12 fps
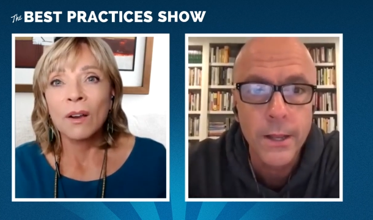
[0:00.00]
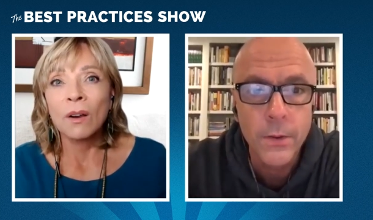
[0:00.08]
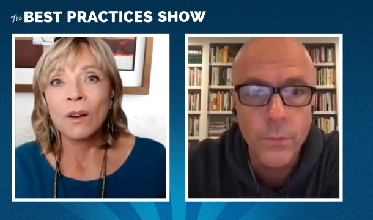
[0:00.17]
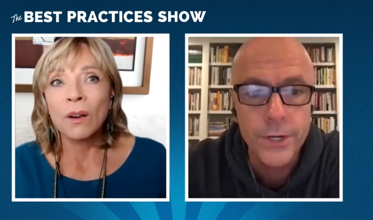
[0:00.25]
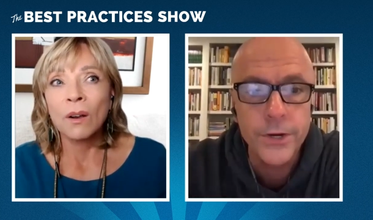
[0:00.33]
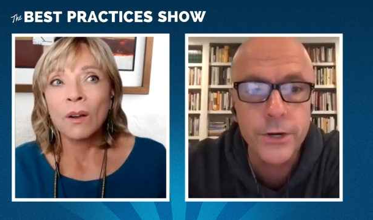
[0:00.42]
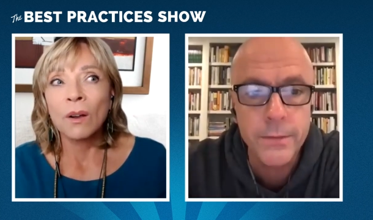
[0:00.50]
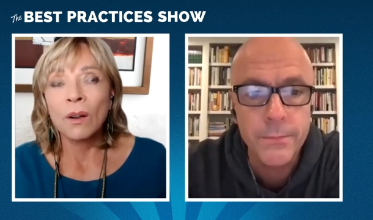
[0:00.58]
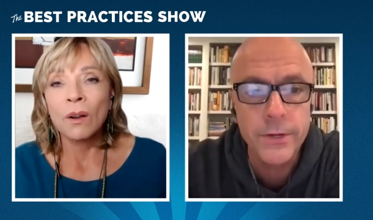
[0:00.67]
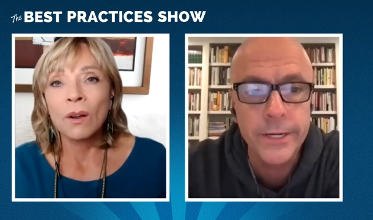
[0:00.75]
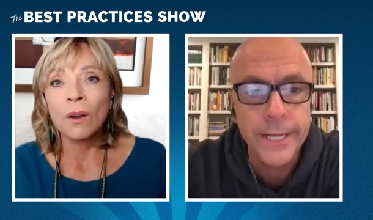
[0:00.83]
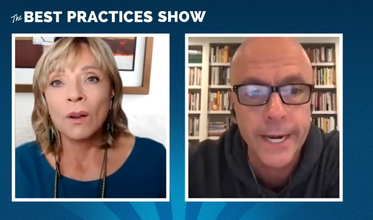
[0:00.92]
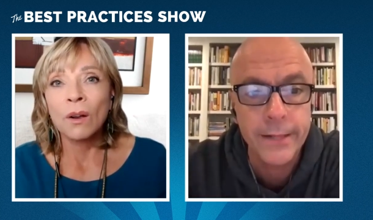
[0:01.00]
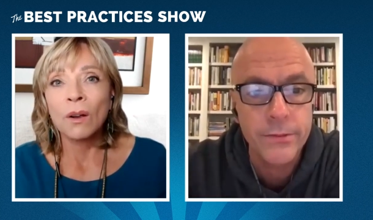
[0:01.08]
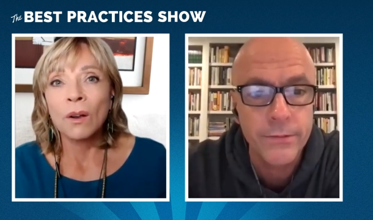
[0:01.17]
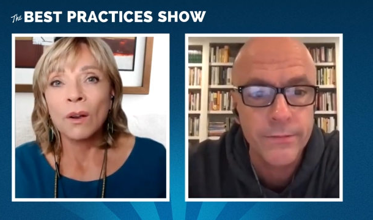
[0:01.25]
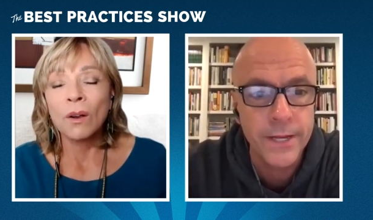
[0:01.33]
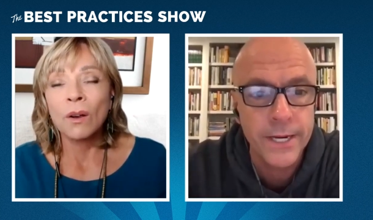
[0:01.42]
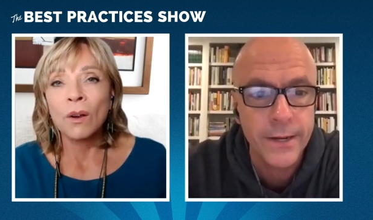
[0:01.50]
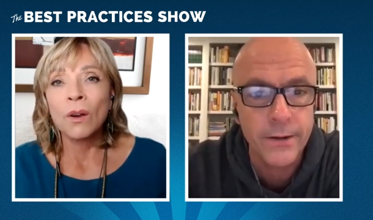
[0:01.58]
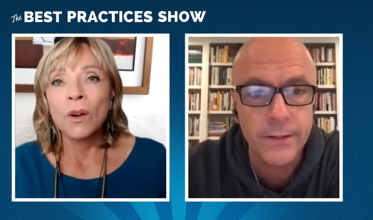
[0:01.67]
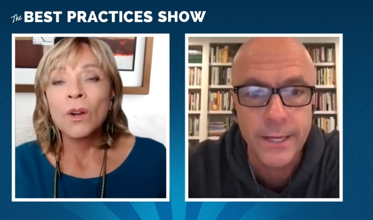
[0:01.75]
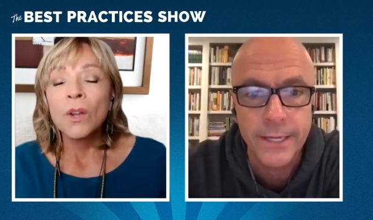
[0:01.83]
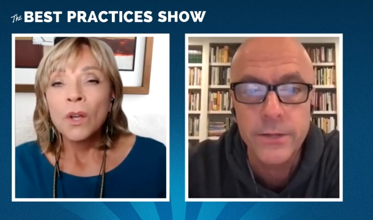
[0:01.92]
Speaker 1: when you're communicating through video?
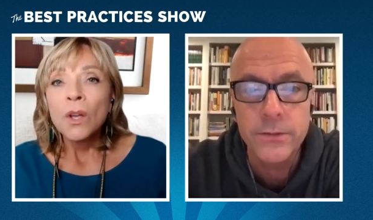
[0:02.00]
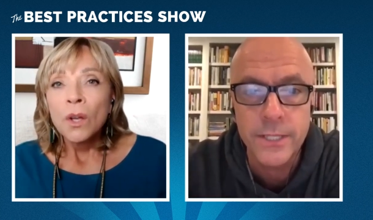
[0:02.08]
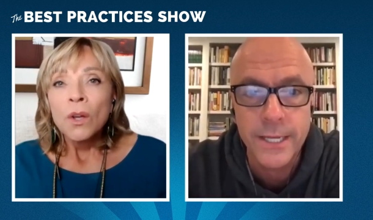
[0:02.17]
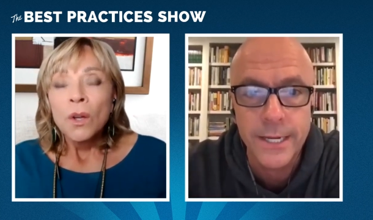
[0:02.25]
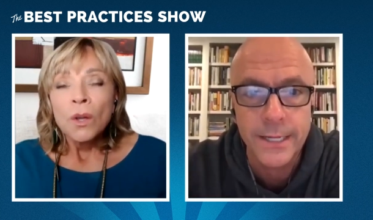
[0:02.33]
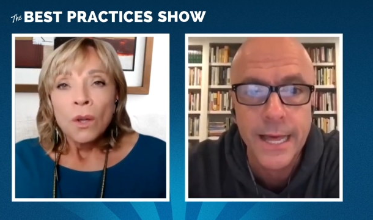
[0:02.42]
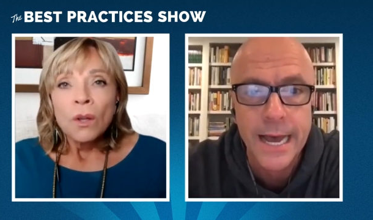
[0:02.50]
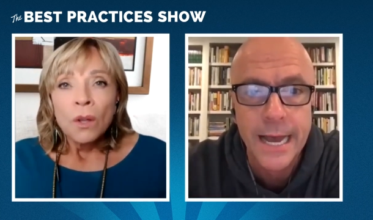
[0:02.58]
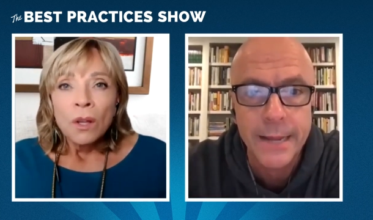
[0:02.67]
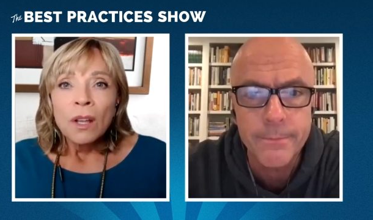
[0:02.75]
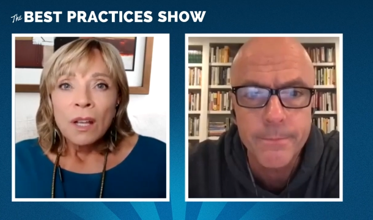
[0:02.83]
Like you see it a lot.